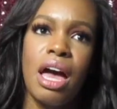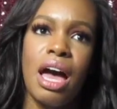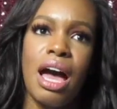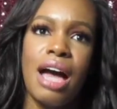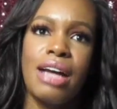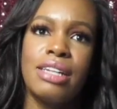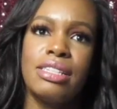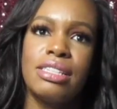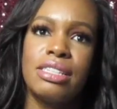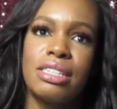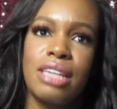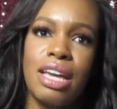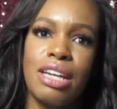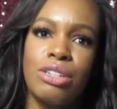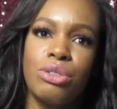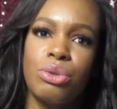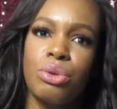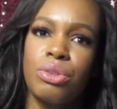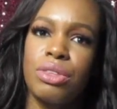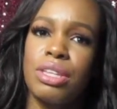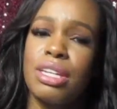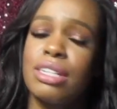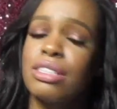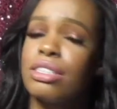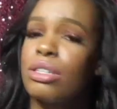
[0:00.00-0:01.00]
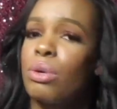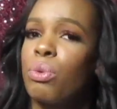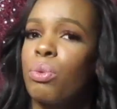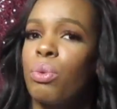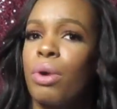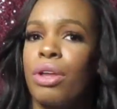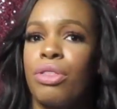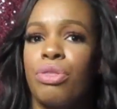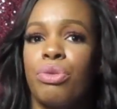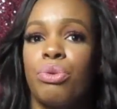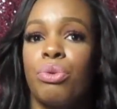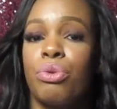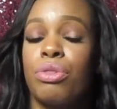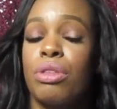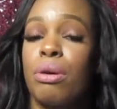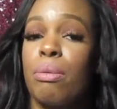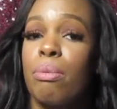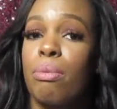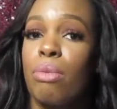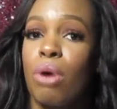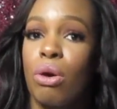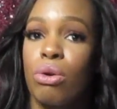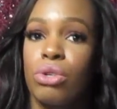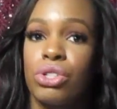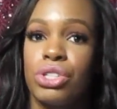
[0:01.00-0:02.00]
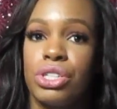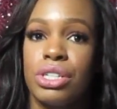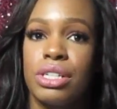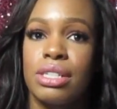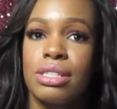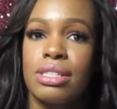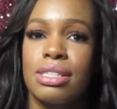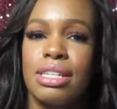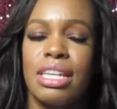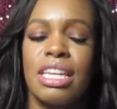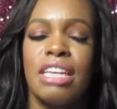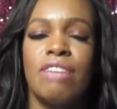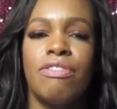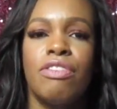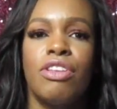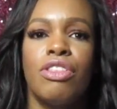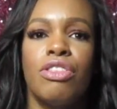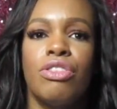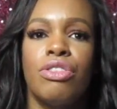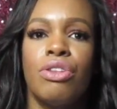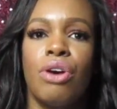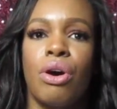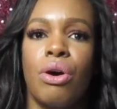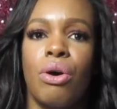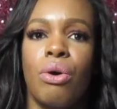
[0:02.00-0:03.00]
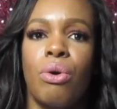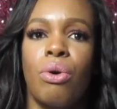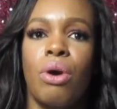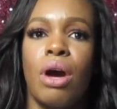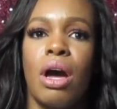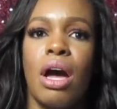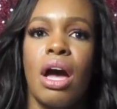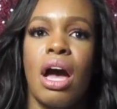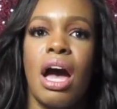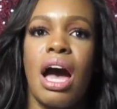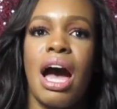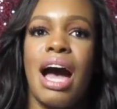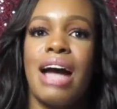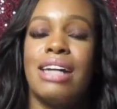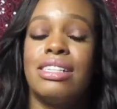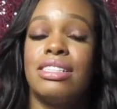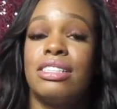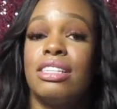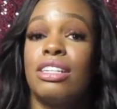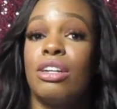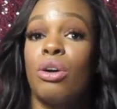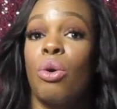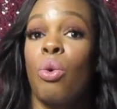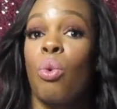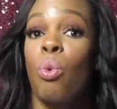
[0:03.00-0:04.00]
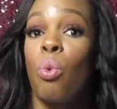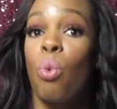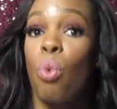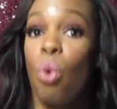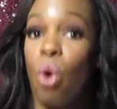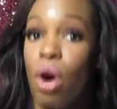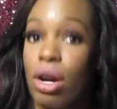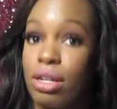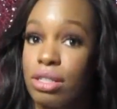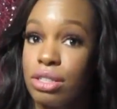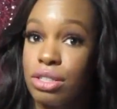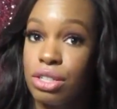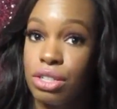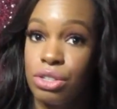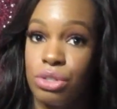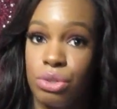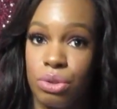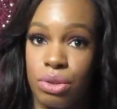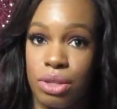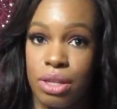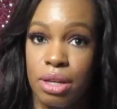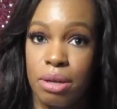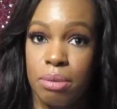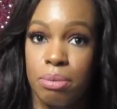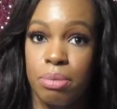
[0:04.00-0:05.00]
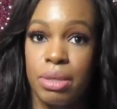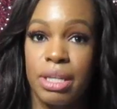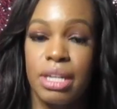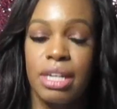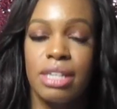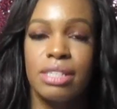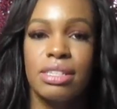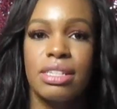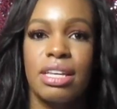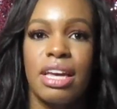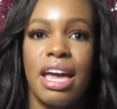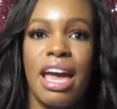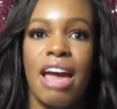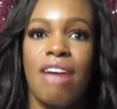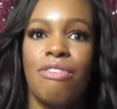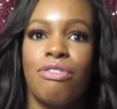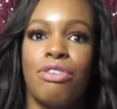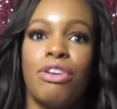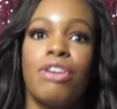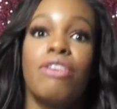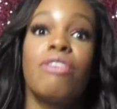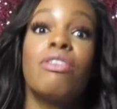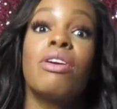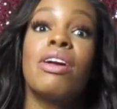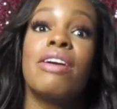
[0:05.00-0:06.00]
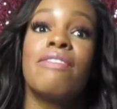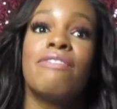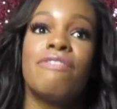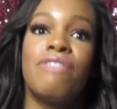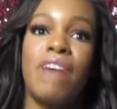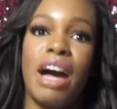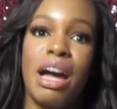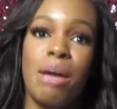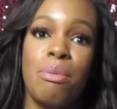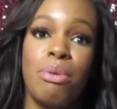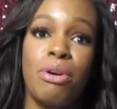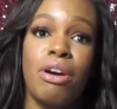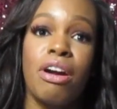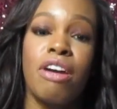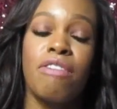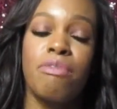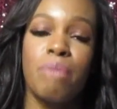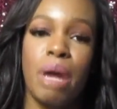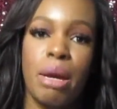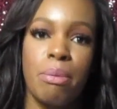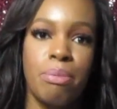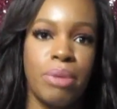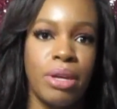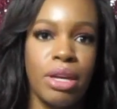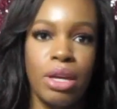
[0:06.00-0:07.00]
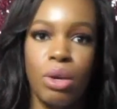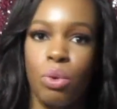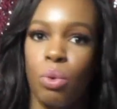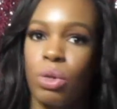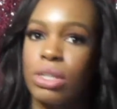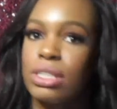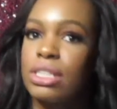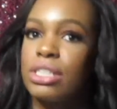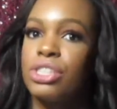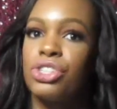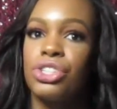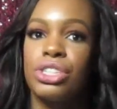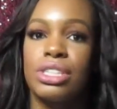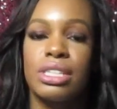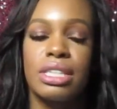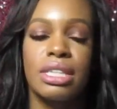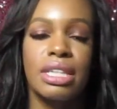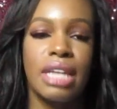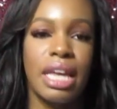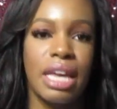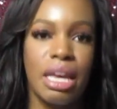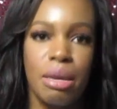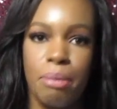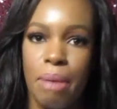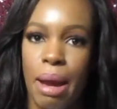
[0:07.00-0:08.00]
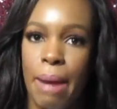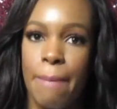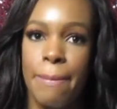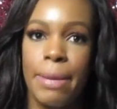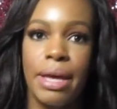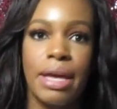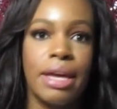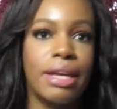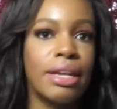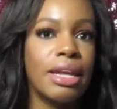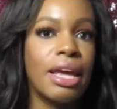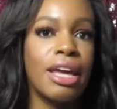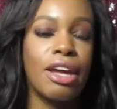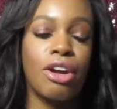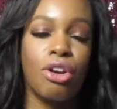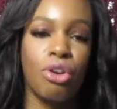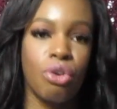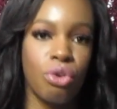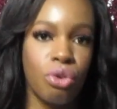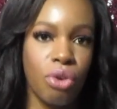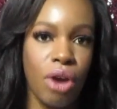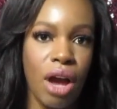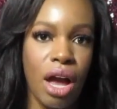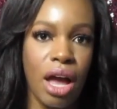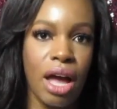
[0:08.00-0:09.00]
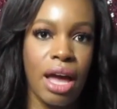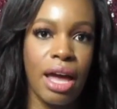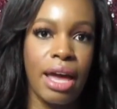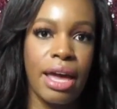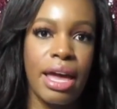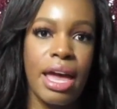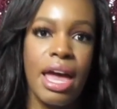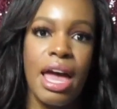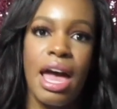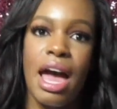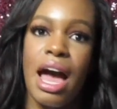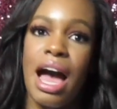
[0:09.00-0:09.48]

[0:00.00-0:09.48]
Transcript: I scheduled things and went through the motions, even though I didn't want to do them because every fiber of my being wanted to just lay in my bed and cry.